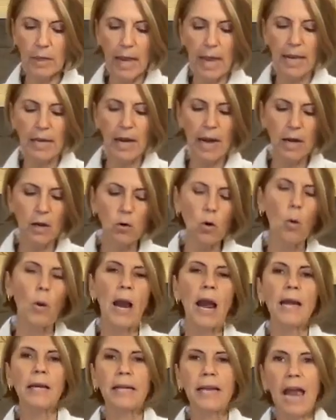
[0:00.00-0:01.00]
and I
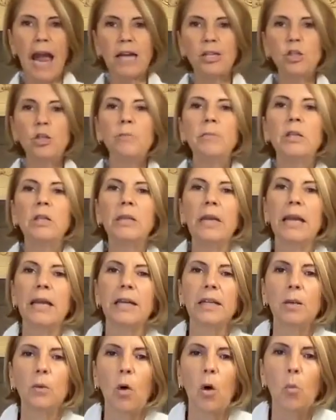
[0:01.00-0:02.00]
had a cashew milk
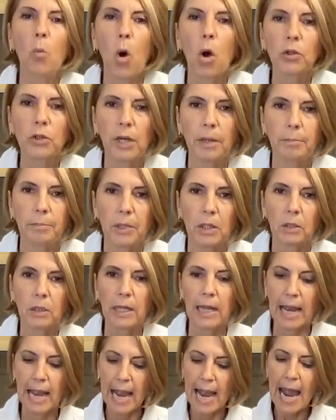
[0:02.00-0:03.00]
and a walnut
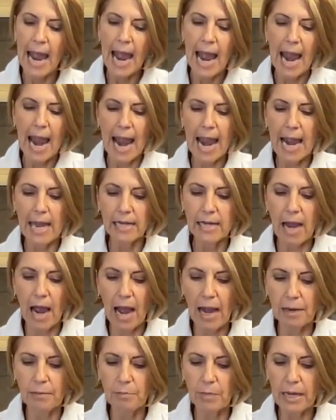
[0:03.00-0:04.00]
milk, and
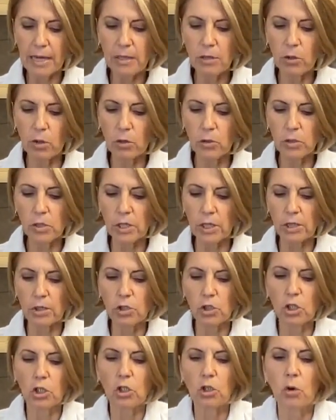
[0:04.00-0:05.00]
I made those
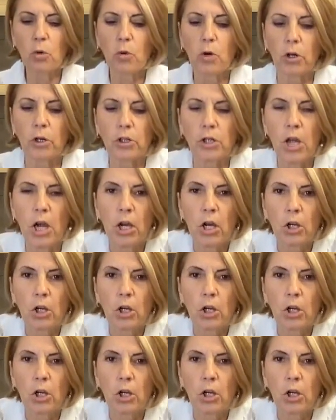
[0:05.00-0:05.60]
into yogurt.